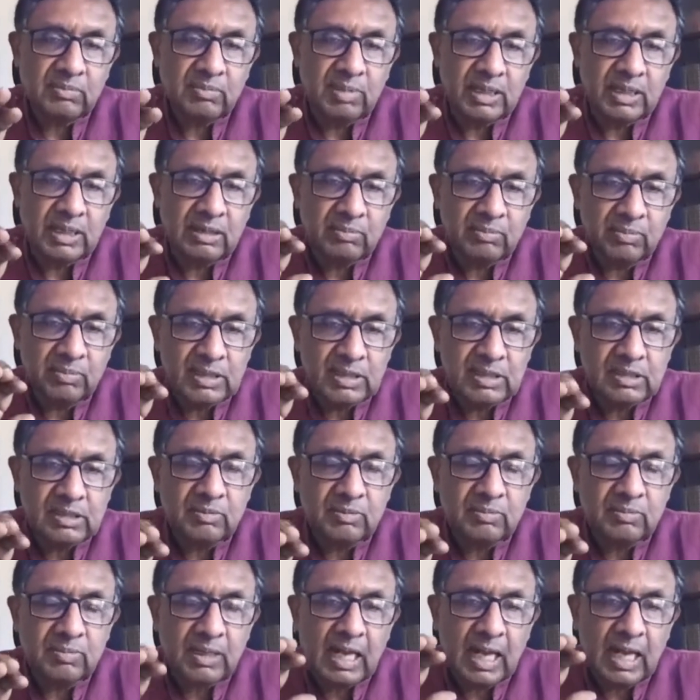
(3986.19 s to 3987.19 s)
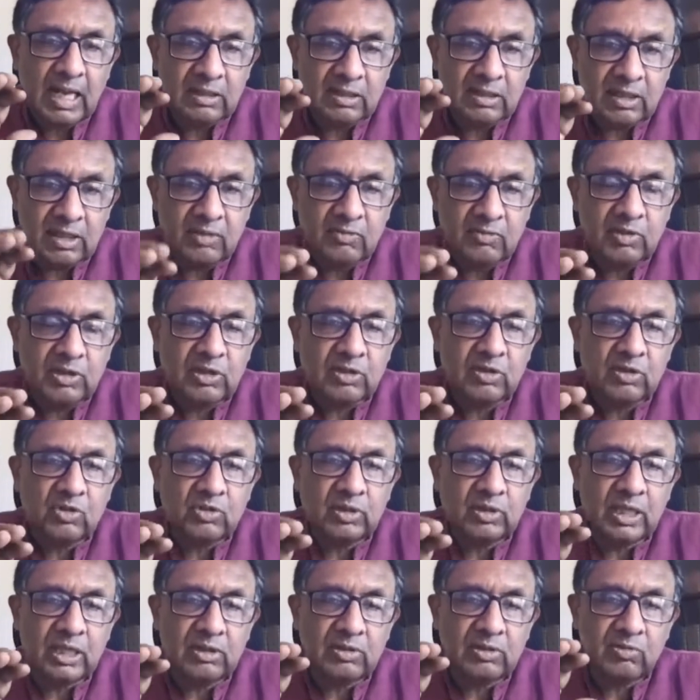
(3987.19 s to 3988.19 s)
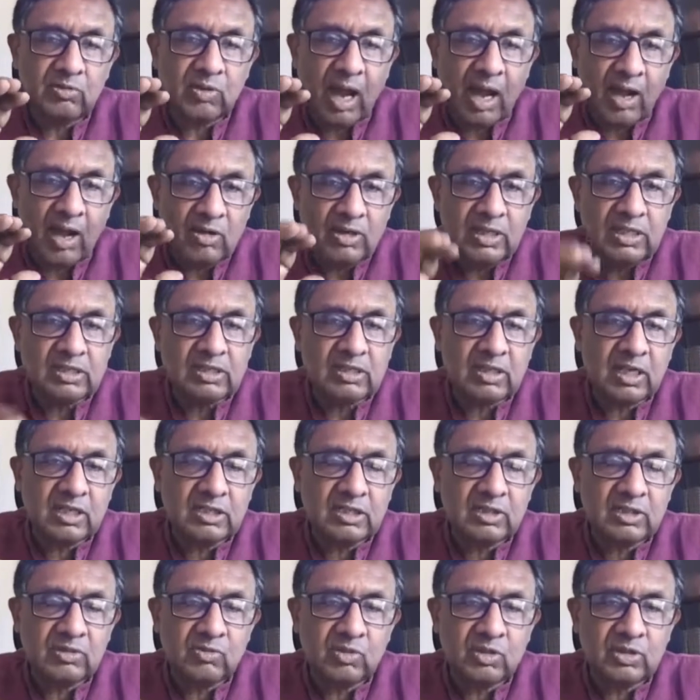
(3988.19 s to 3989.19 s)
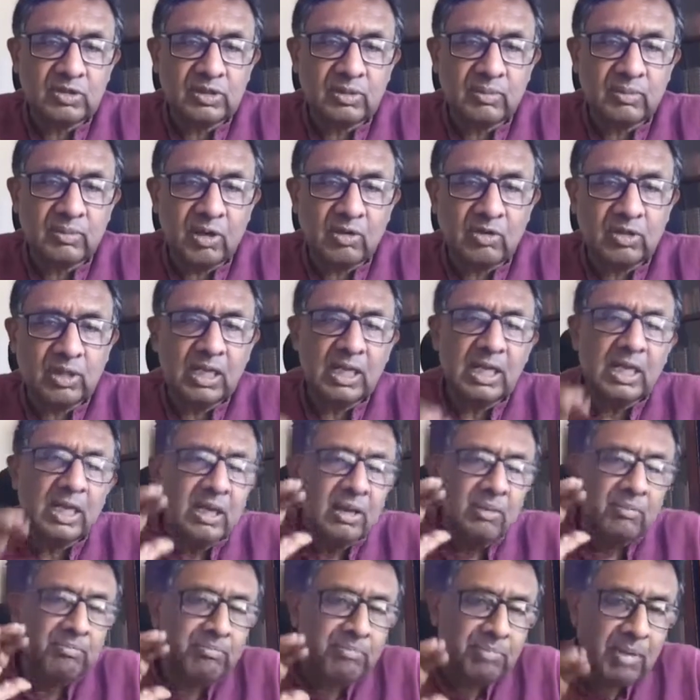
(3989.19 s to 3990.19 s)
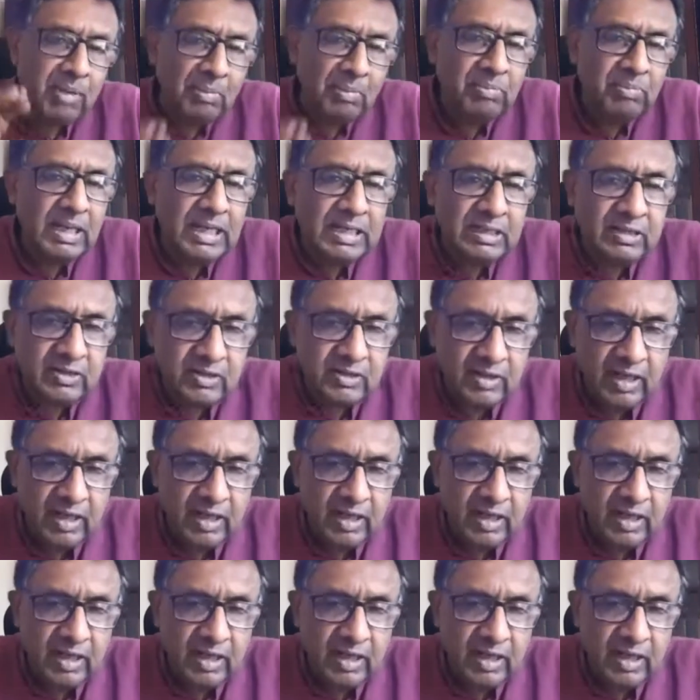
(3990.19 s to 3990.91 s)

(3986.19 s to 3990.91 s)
But in principle, I agree with you that our discussion was about public